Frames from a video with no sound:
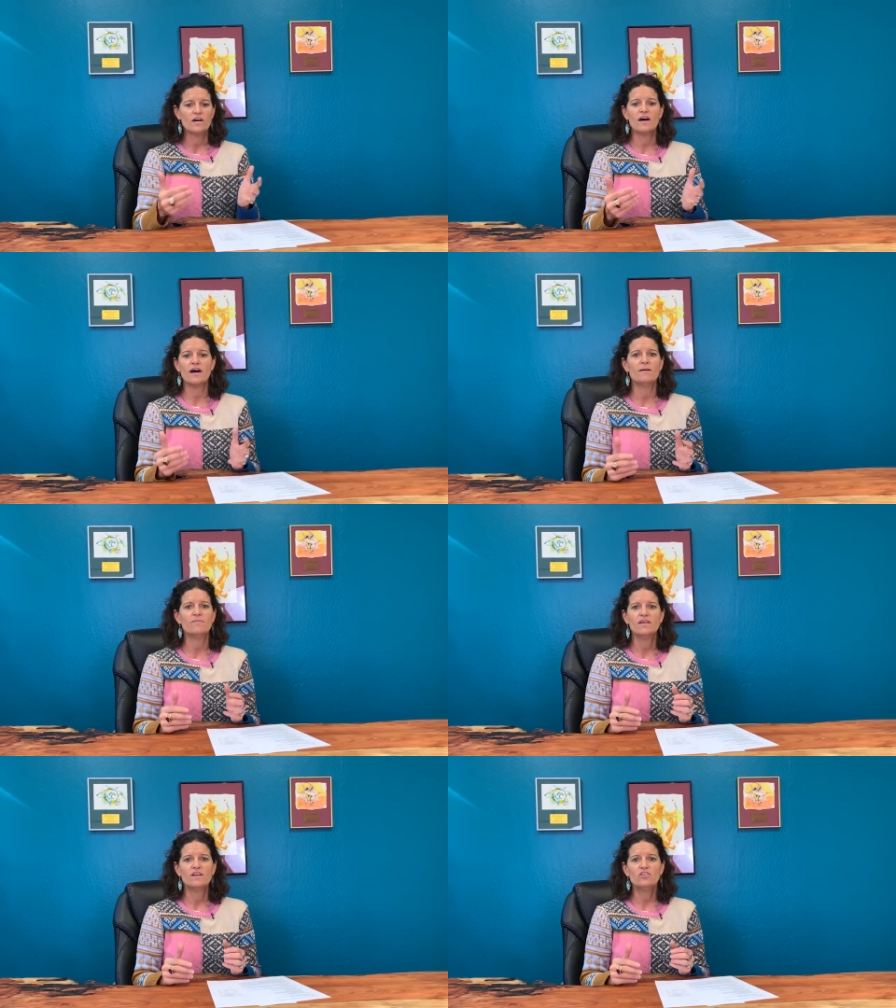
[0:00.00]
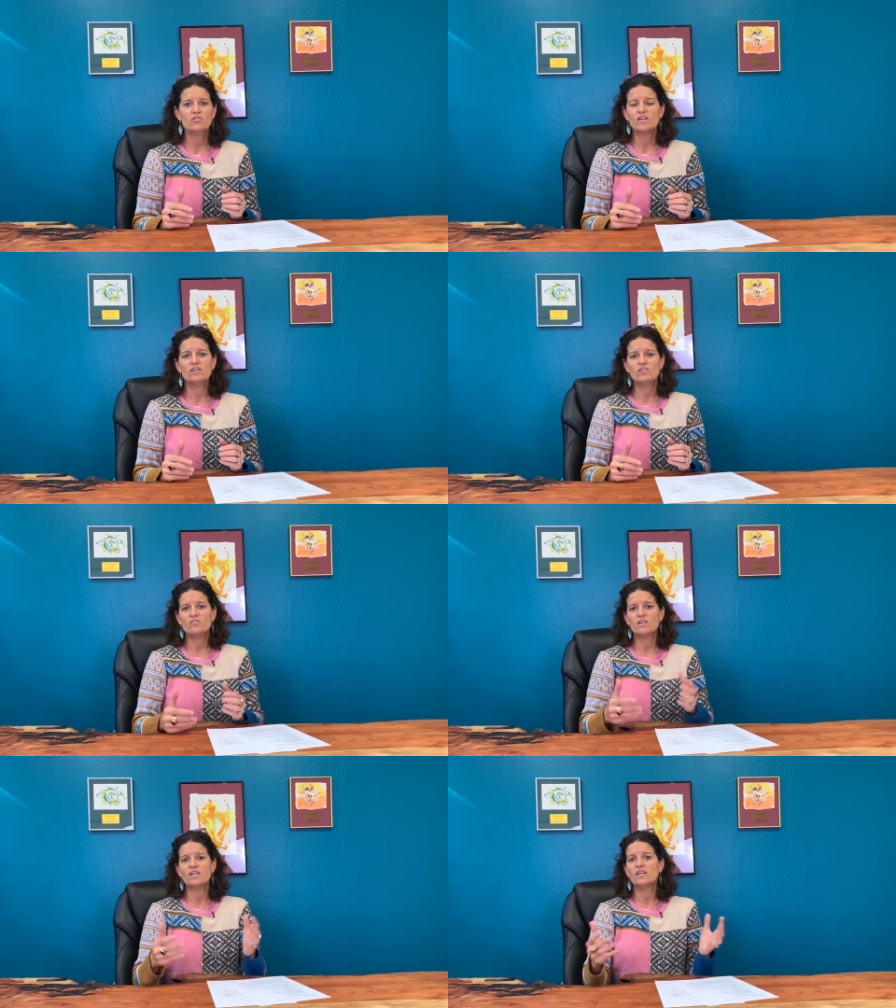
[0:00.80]
Um, you can you
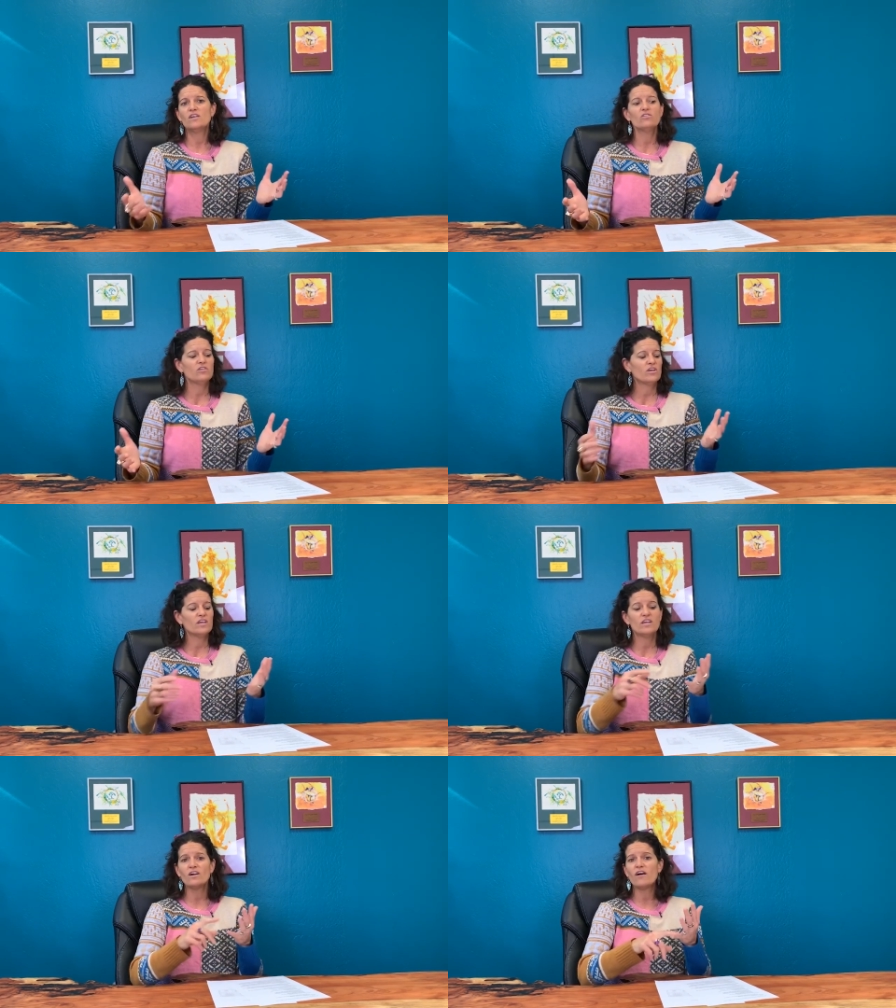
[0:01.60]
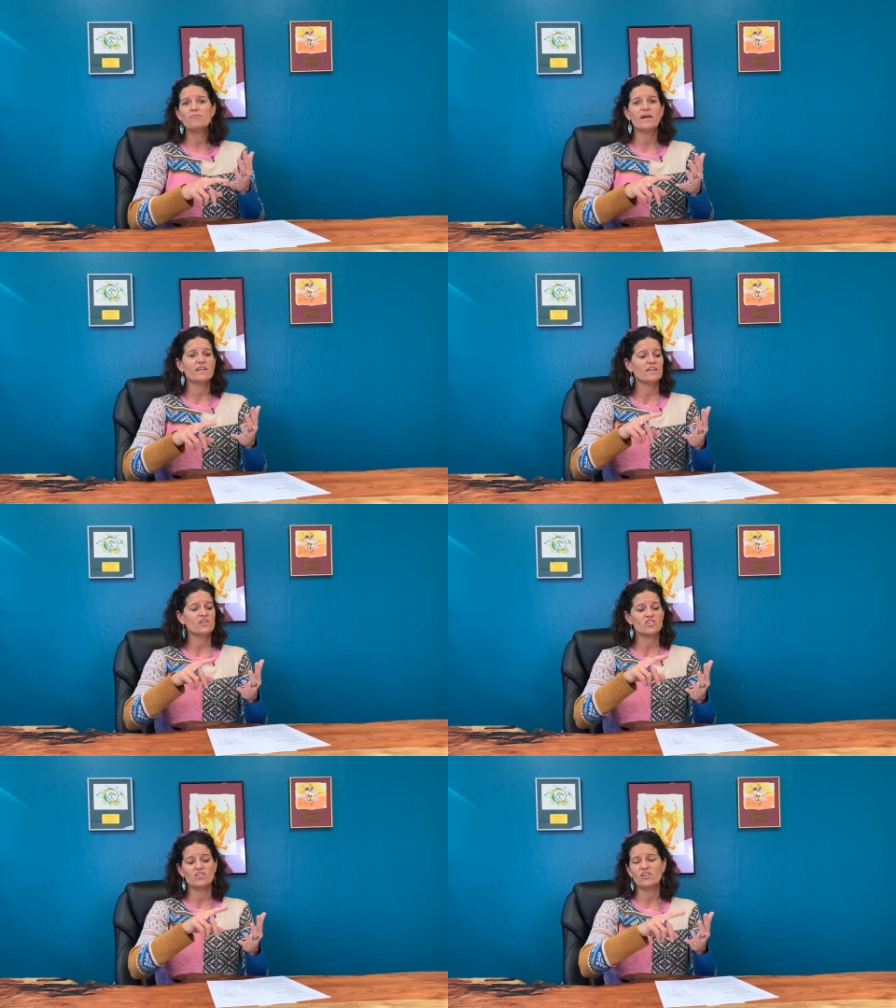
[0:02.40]
can heal, you can get off
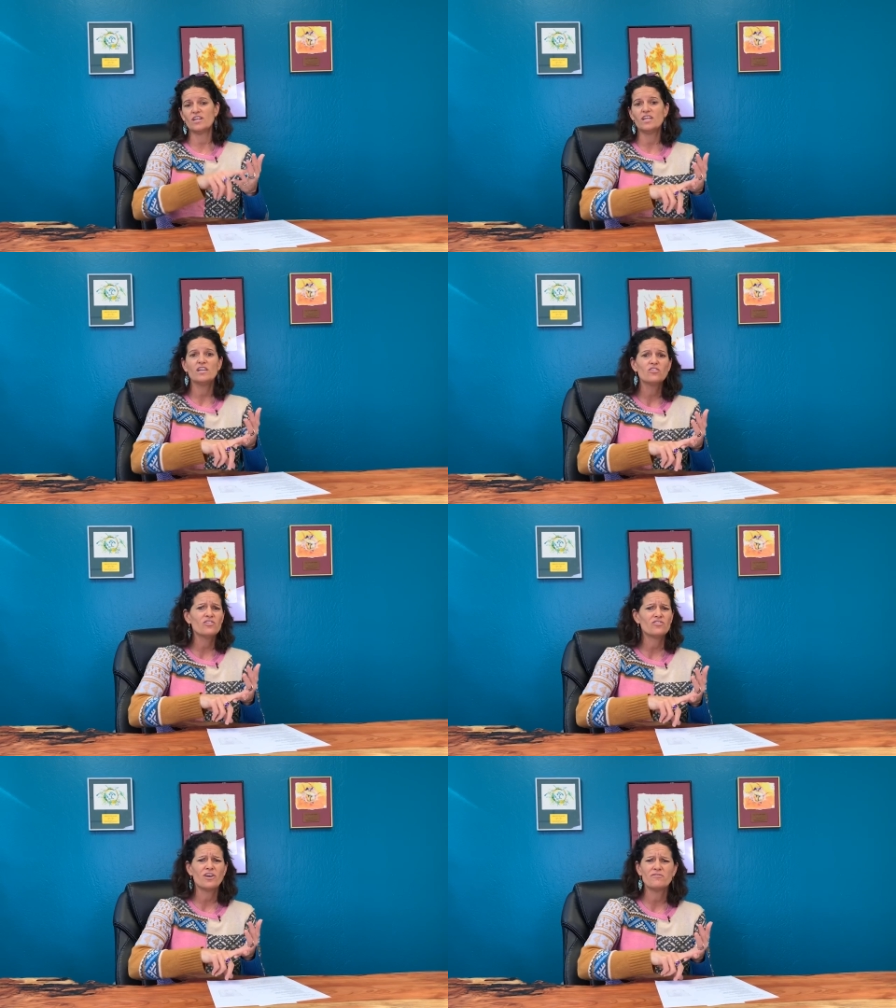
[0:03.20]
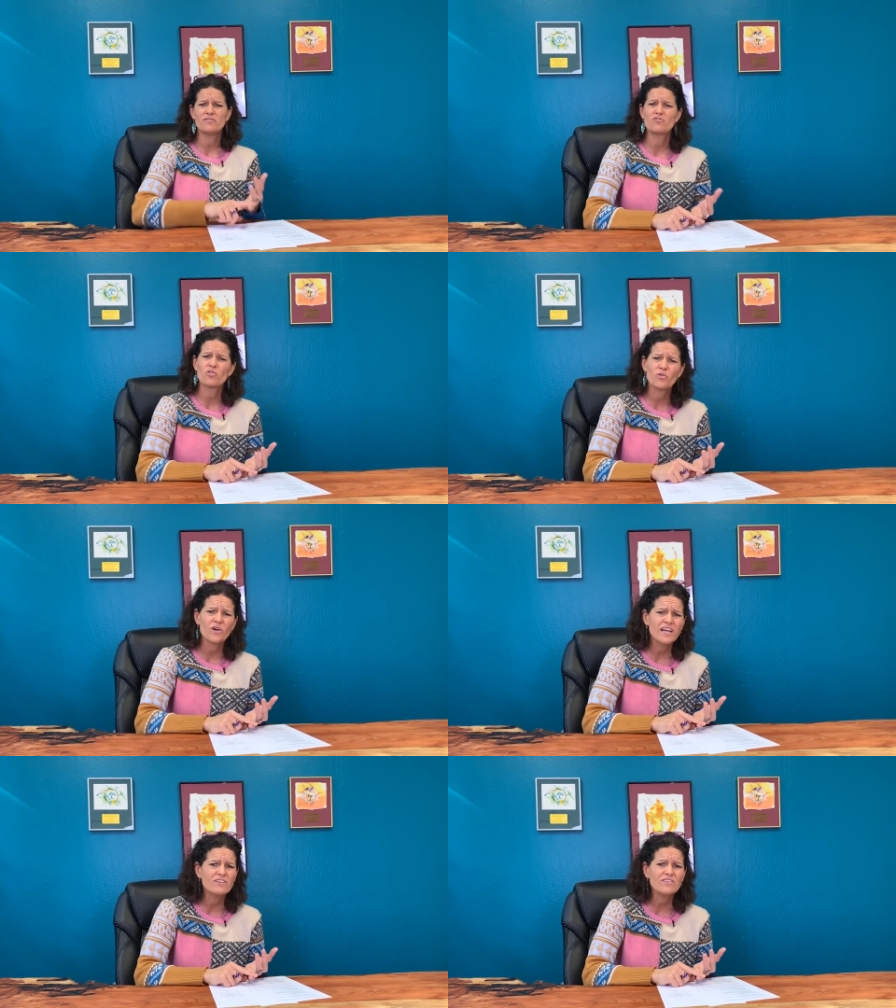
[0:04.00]
medication, you can heal yourself of
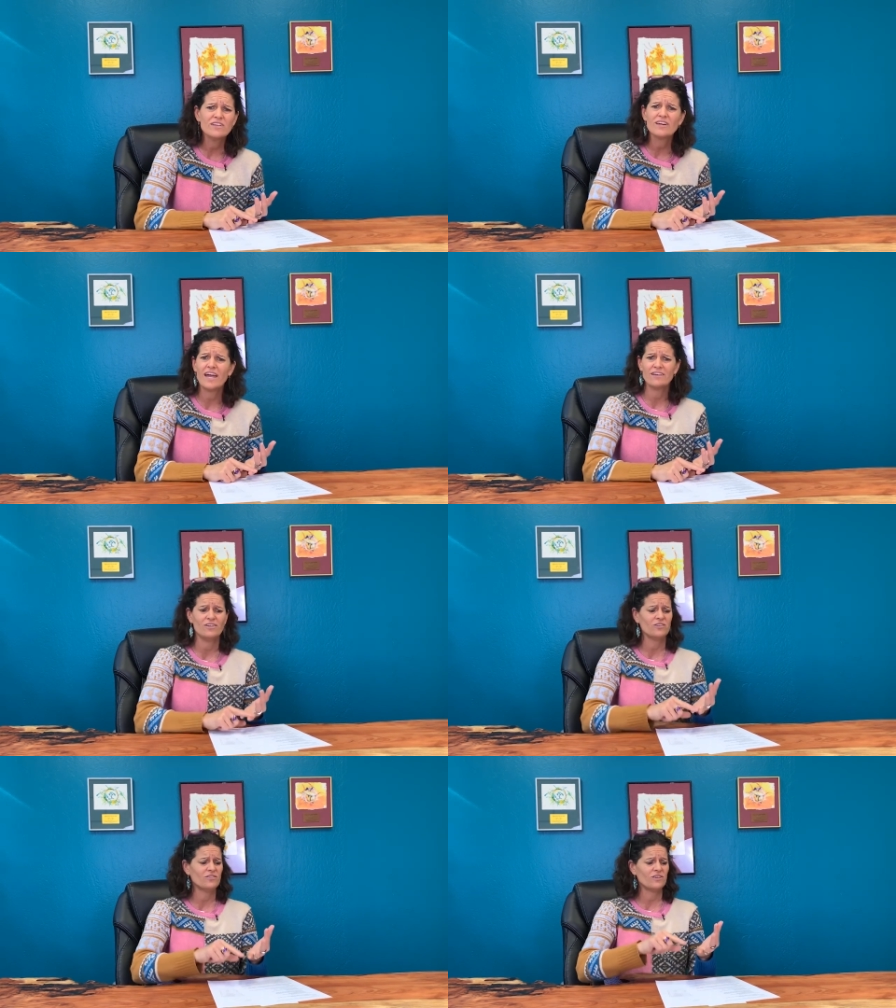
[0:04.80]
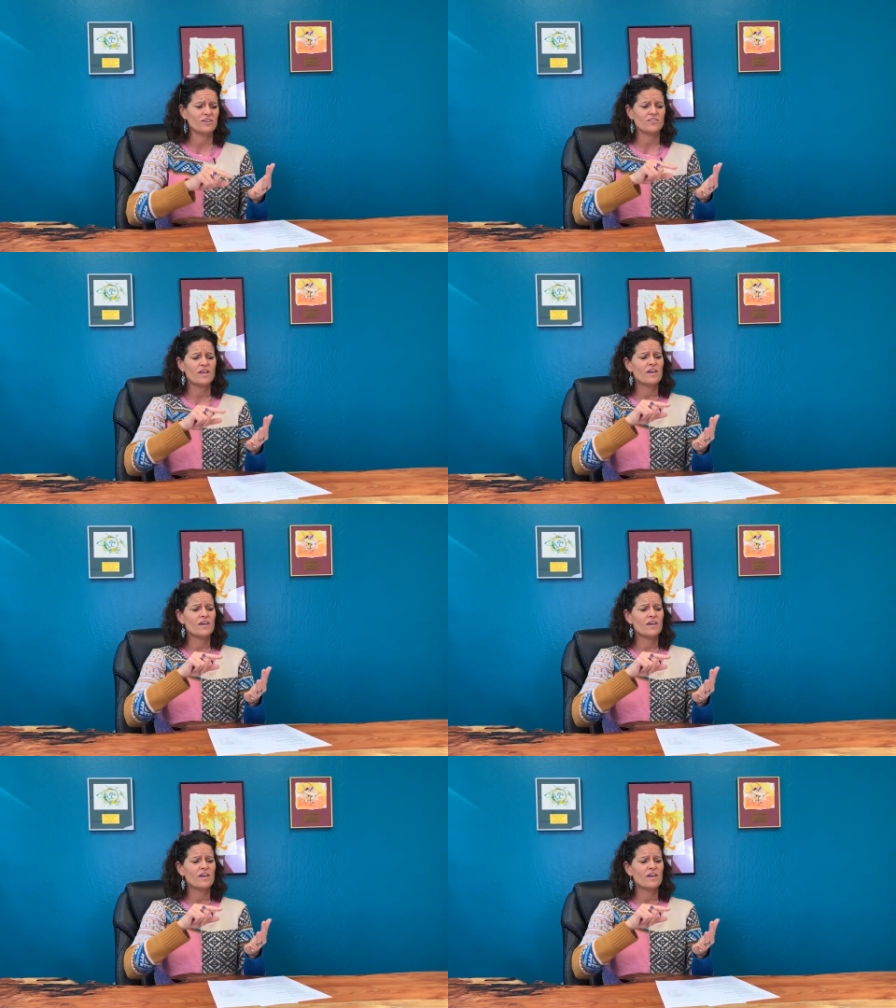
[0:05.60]
crazy diagnoses,